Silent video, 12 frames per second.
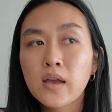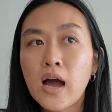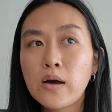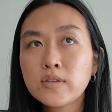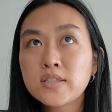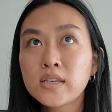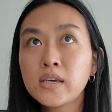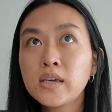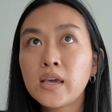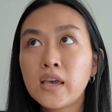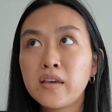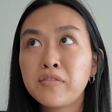I would
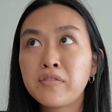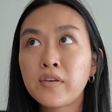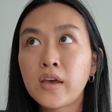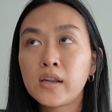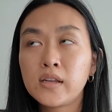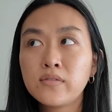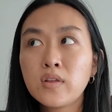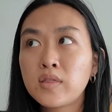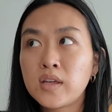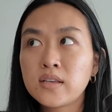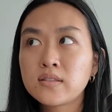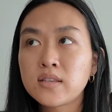say if any of the
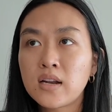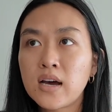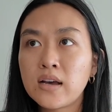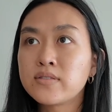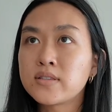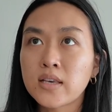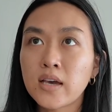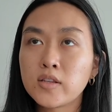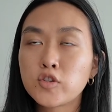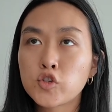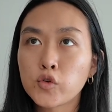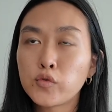things that I've
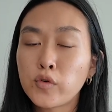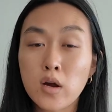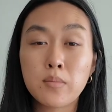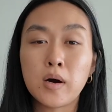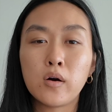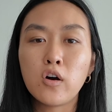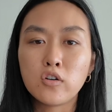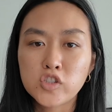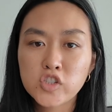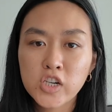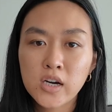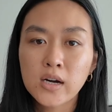said so far about
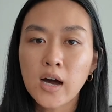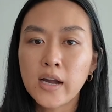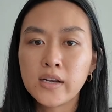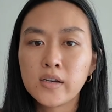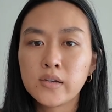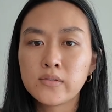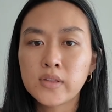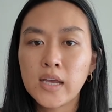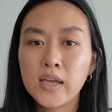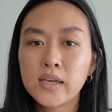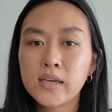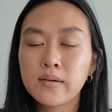hojicha kind of
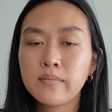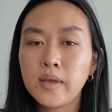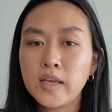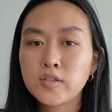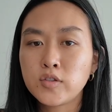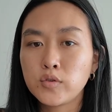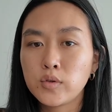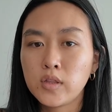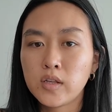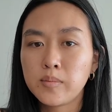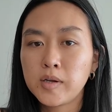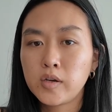like makes you a
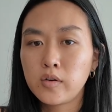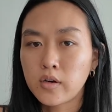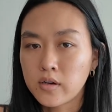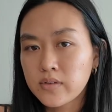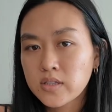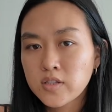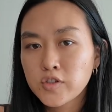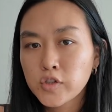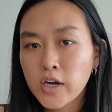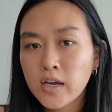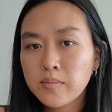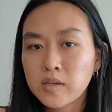little bit nervous to
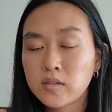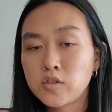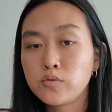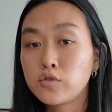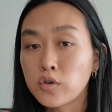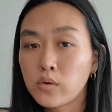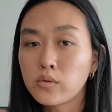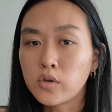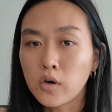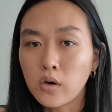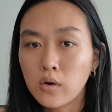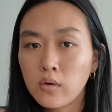try it because you don't
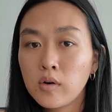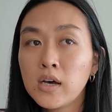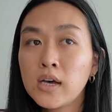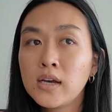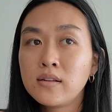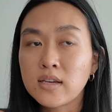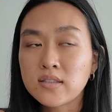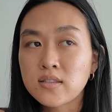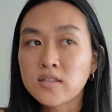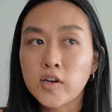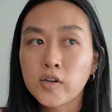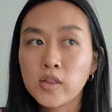know
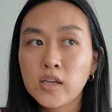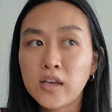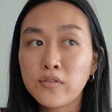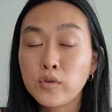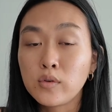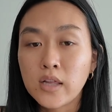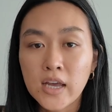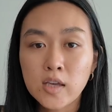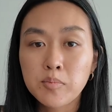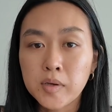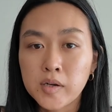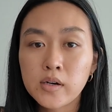necessarily if you
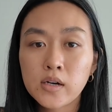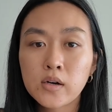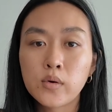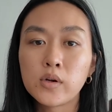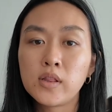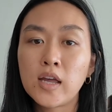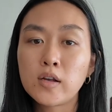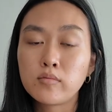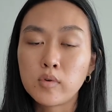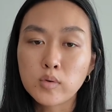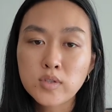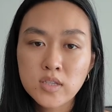like bitter or like
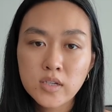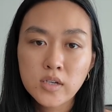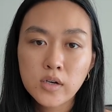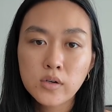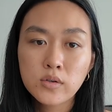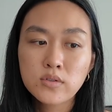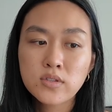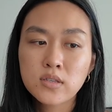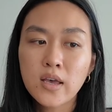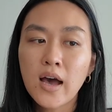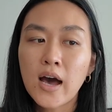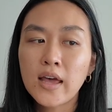roasted notes,
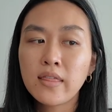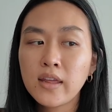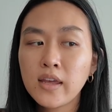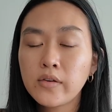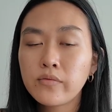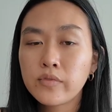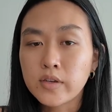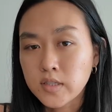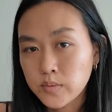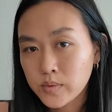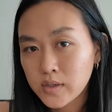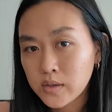I think
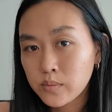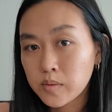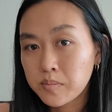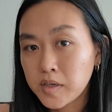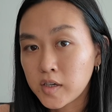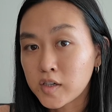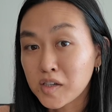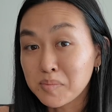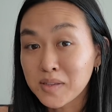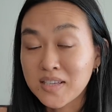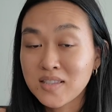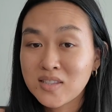this one would be a good
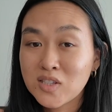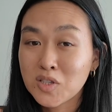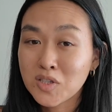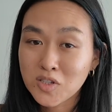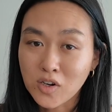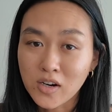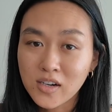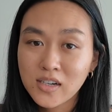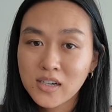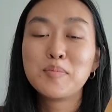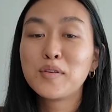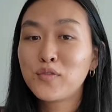place to
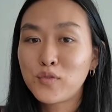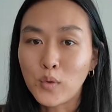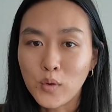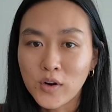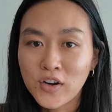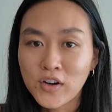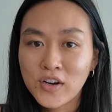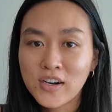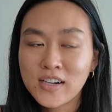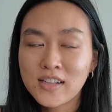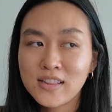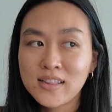start before
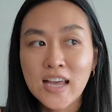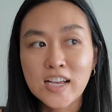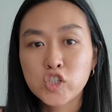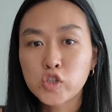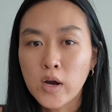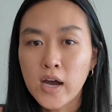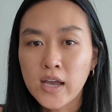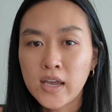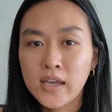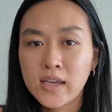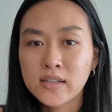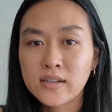like
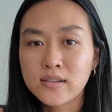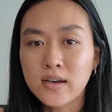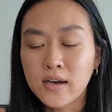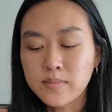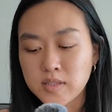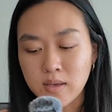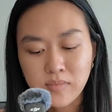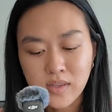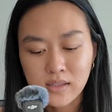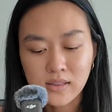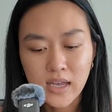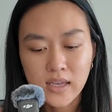trying
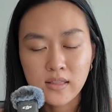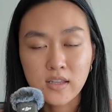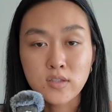something like the